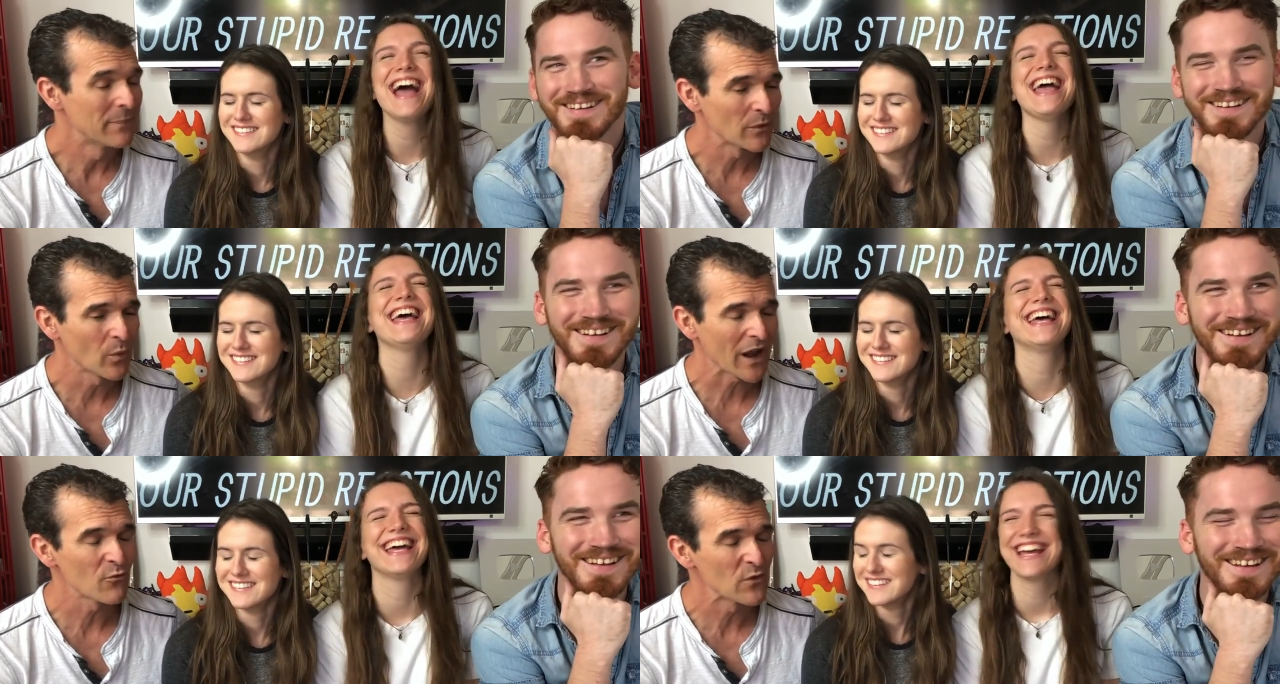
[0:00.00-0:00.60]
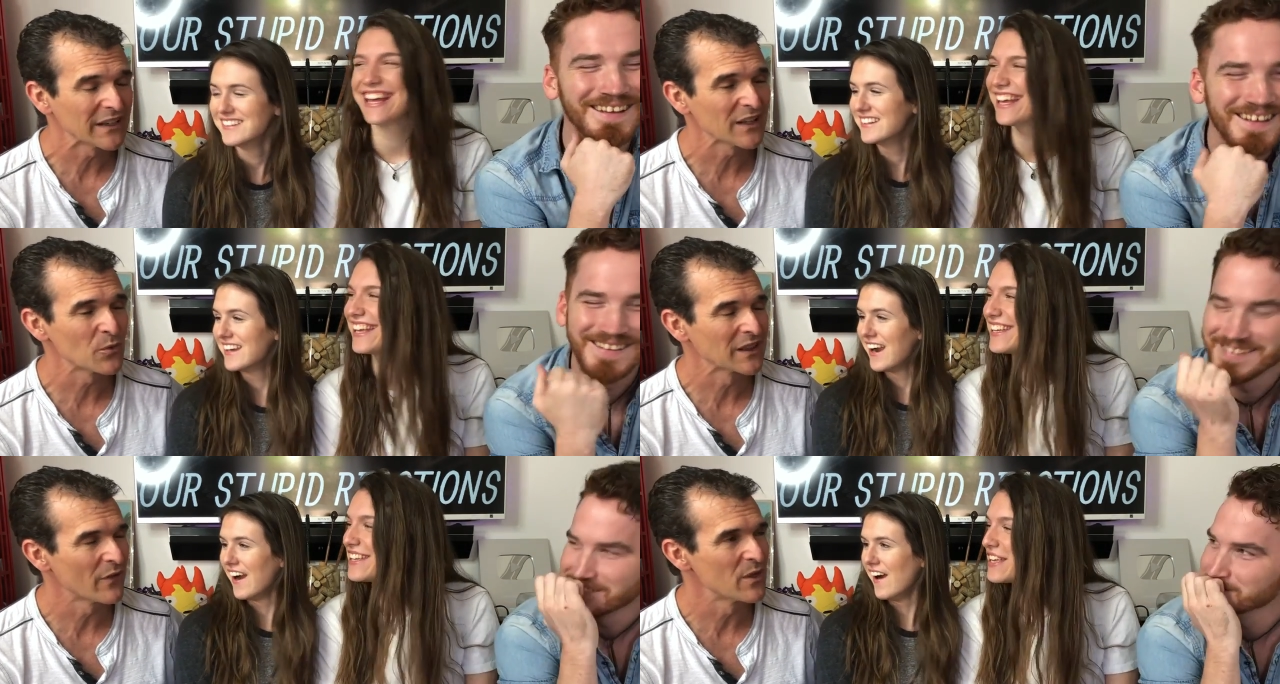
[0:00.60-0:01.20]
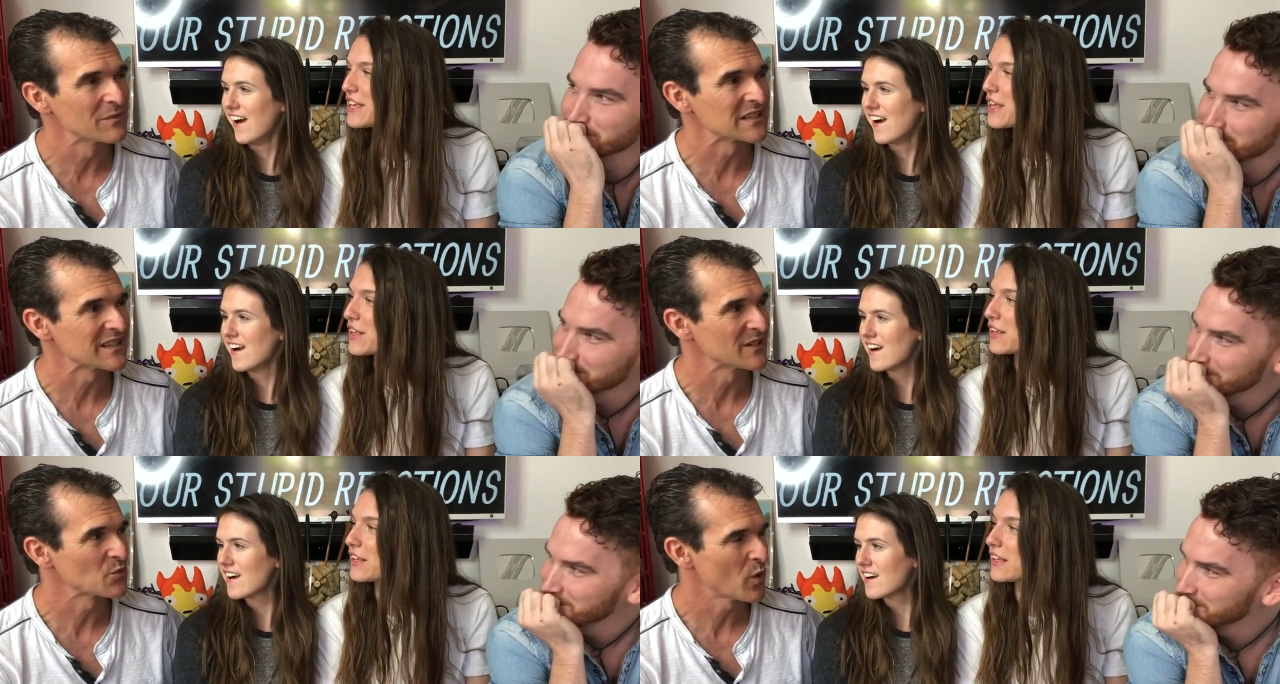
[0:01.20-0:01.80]
Speaker 1: But what I really would love them to
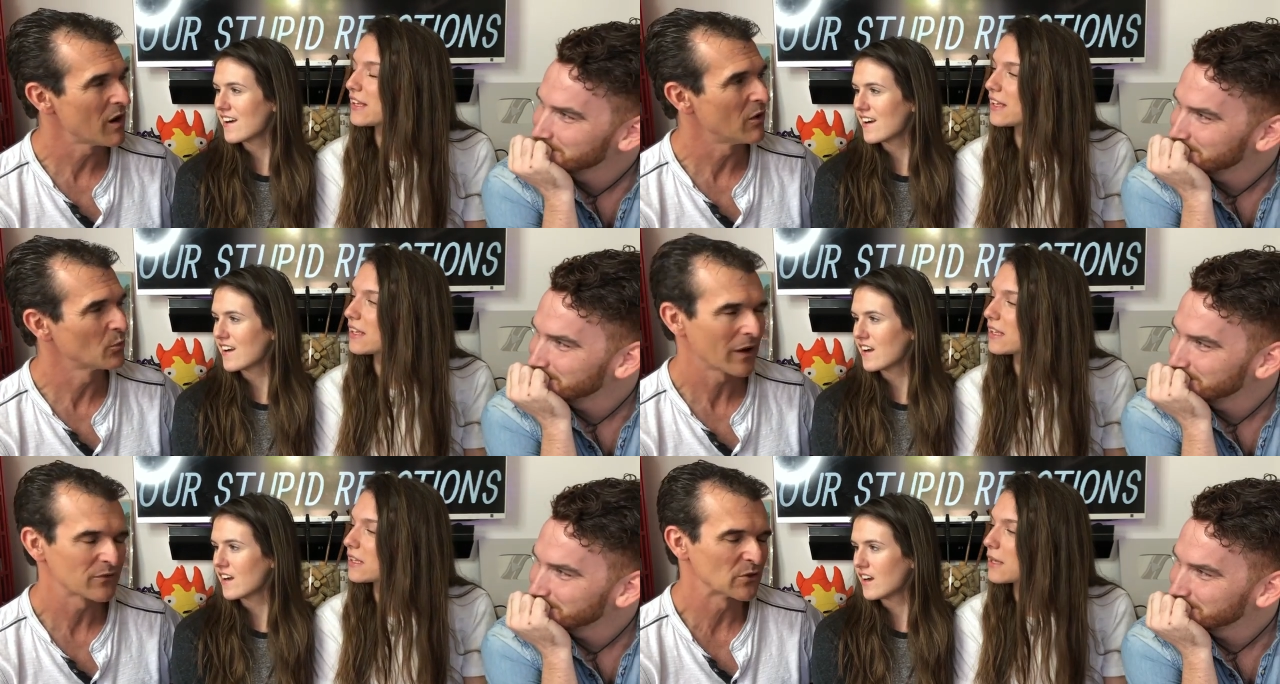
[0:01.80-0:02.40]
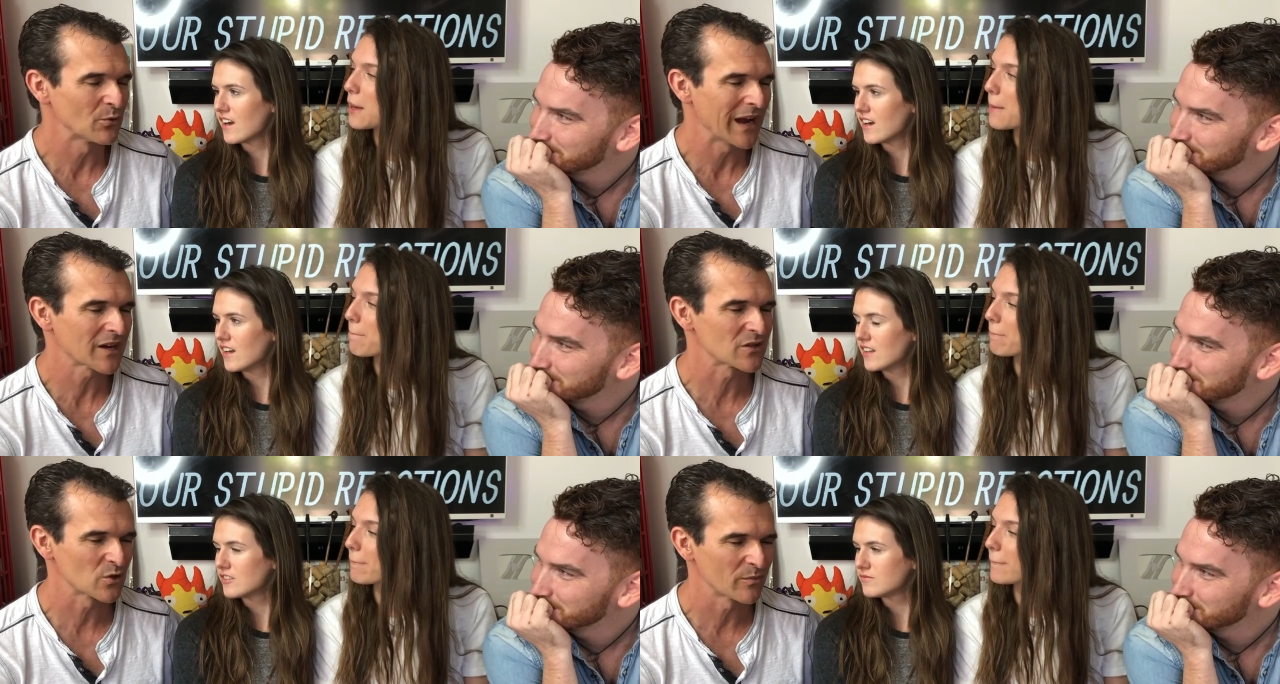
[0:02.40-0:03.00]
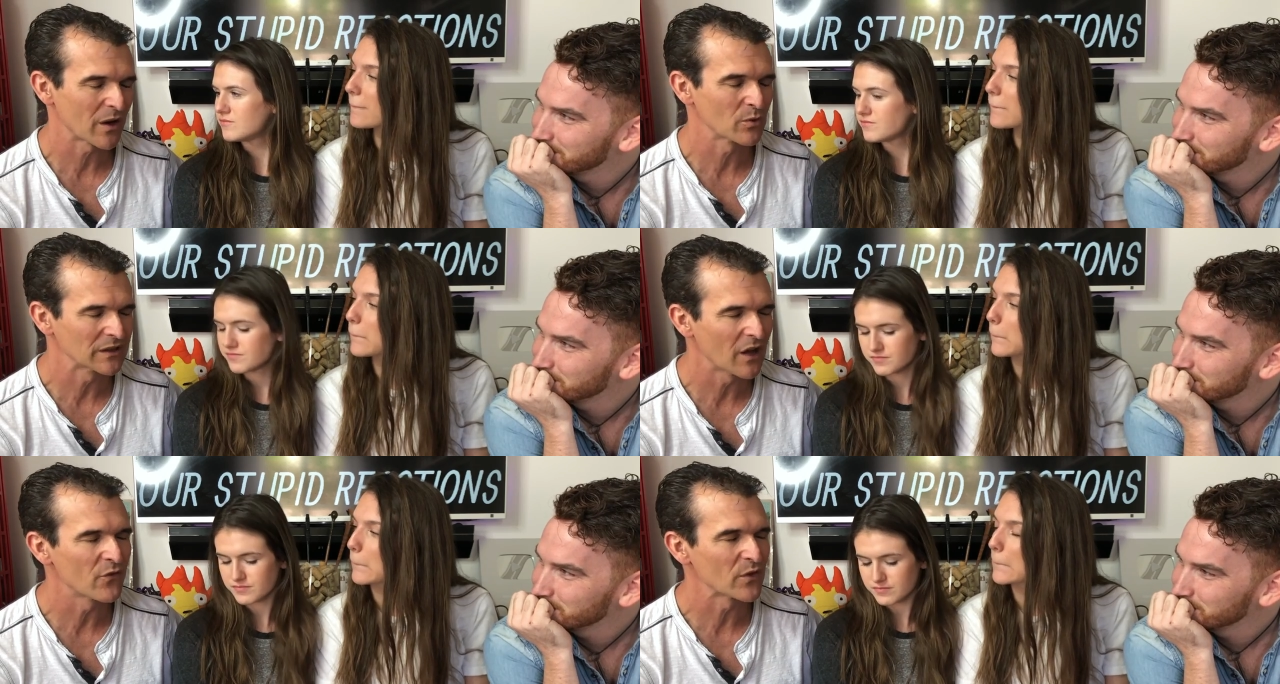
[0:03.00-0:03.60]
see as well, we won't have to do reaction to it, but I
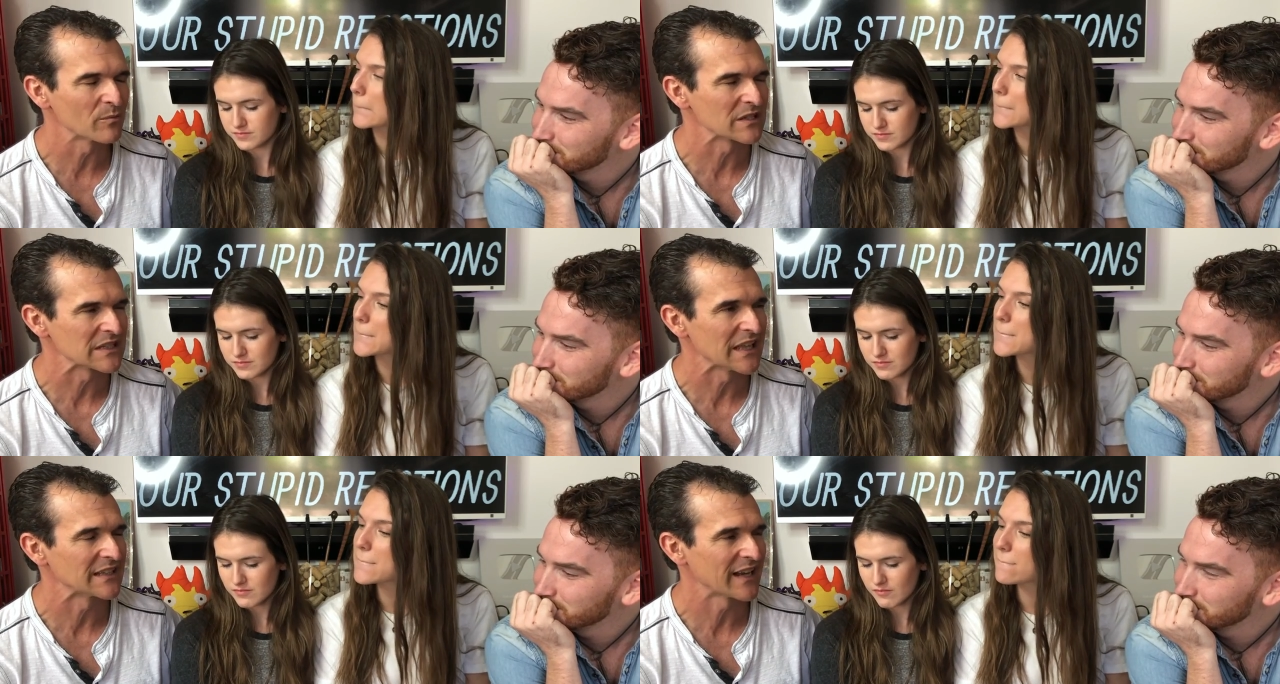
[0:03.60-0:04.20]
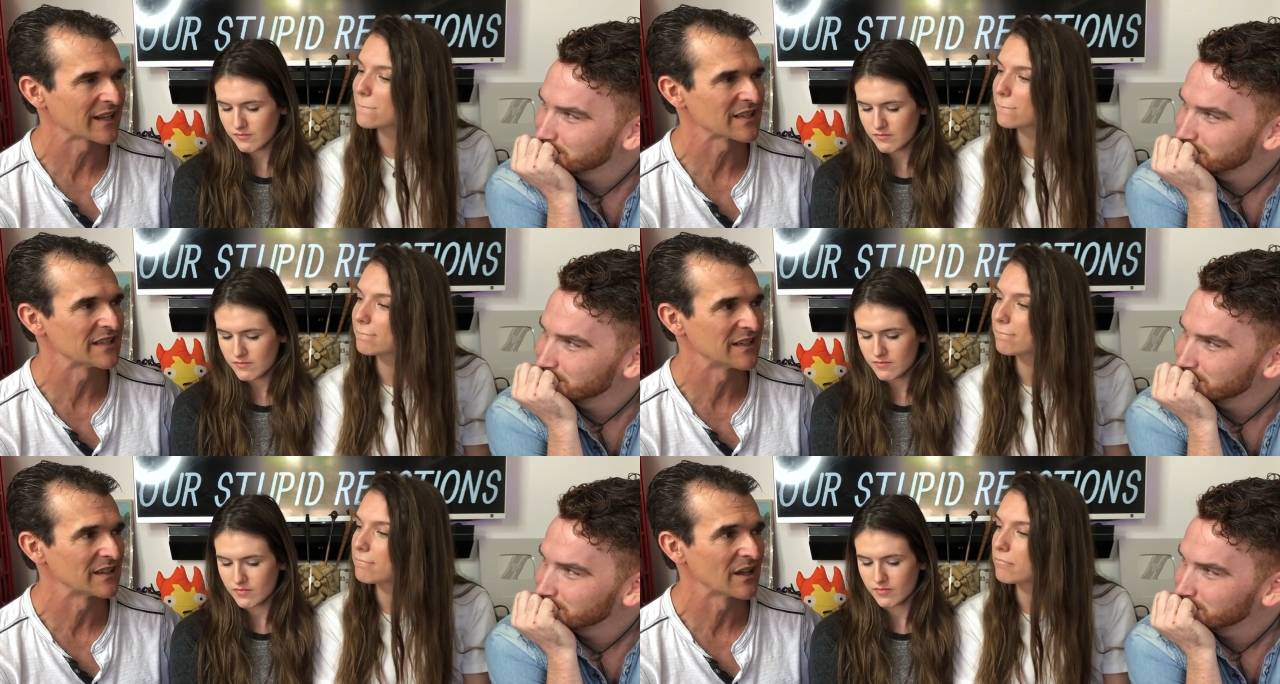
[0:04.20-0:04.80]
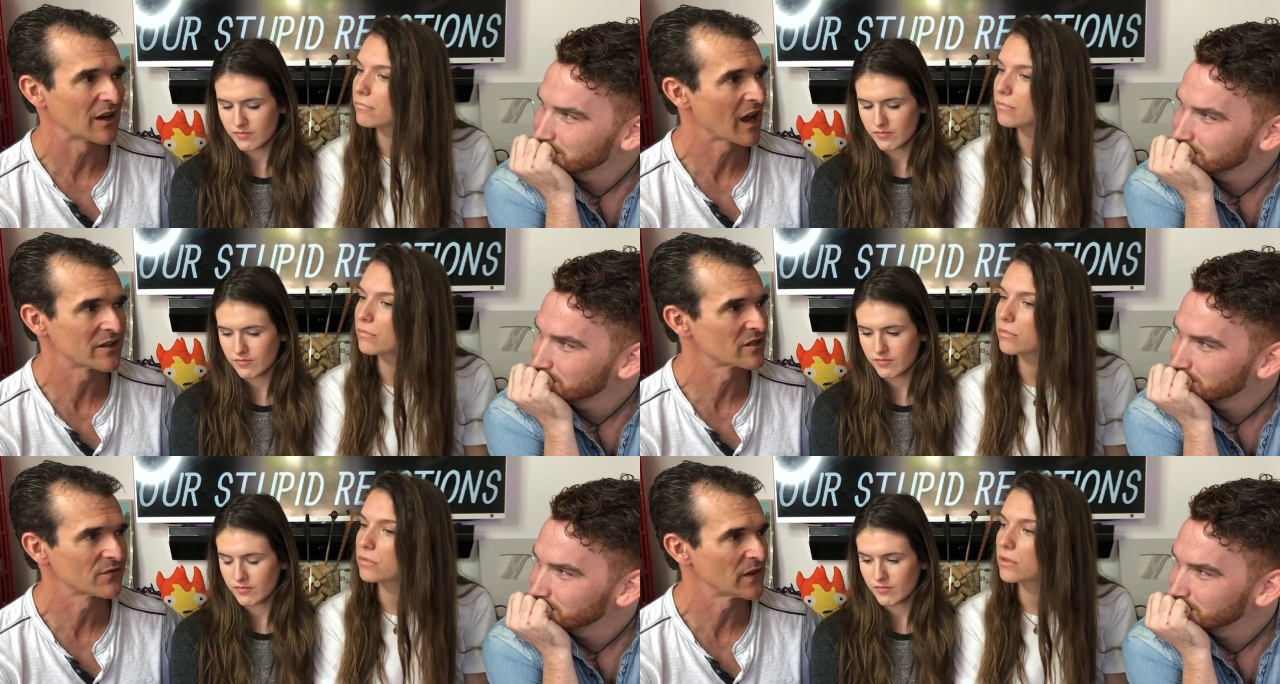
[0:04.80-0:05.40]
would love for them to see that dance he did that
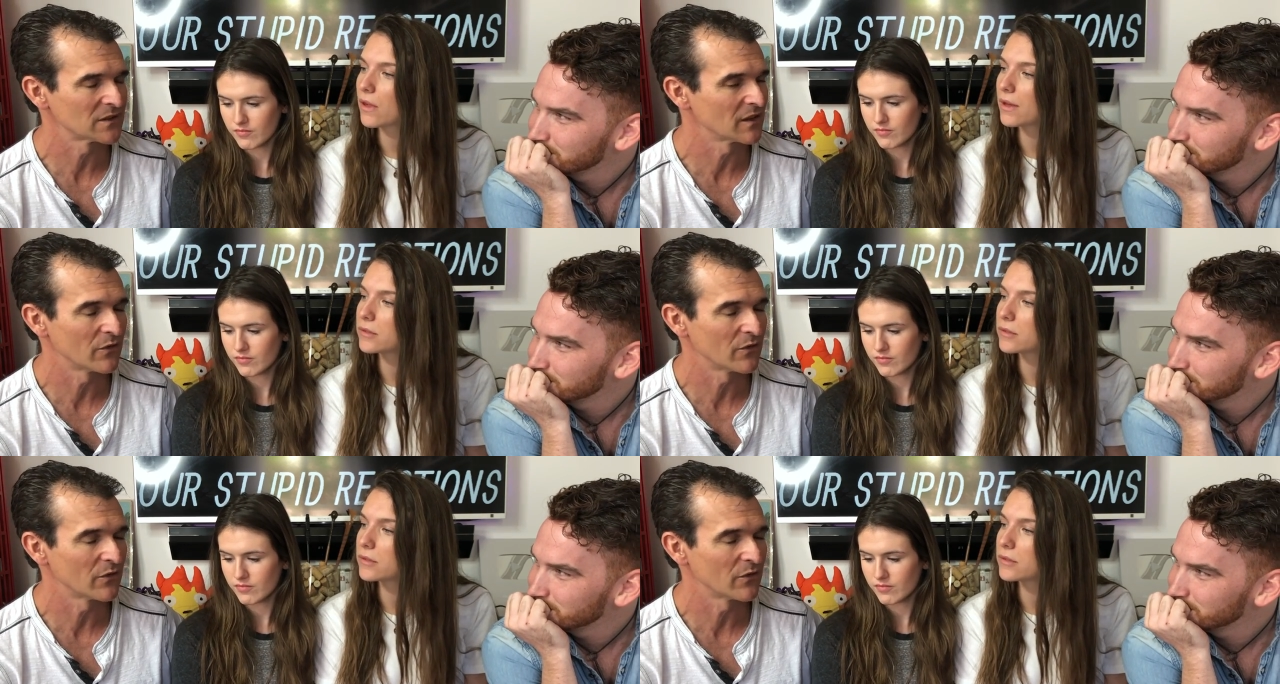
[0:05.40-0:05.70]
I just fell in